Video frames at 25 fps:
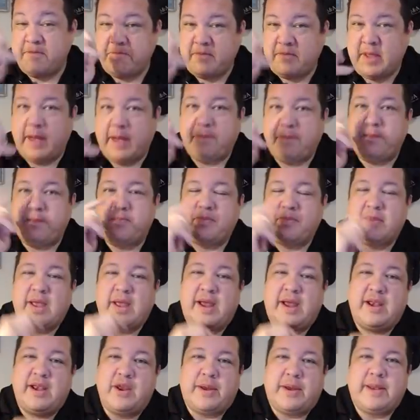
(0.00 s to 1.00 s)
Yep, I
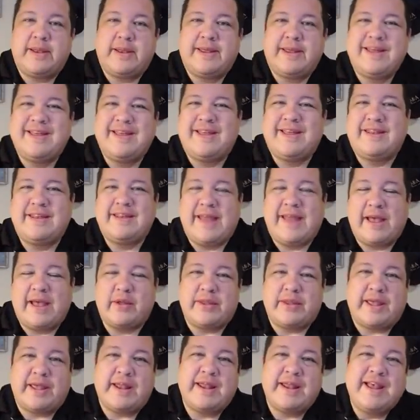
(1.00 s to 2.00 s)
knew it.
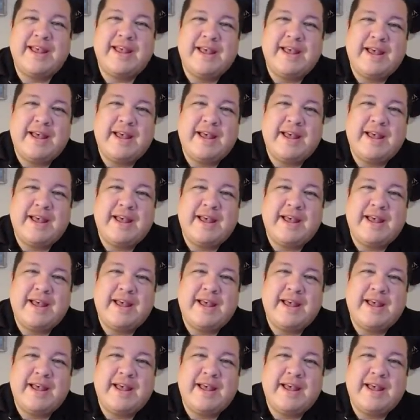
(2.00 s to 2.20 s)
Nailed it.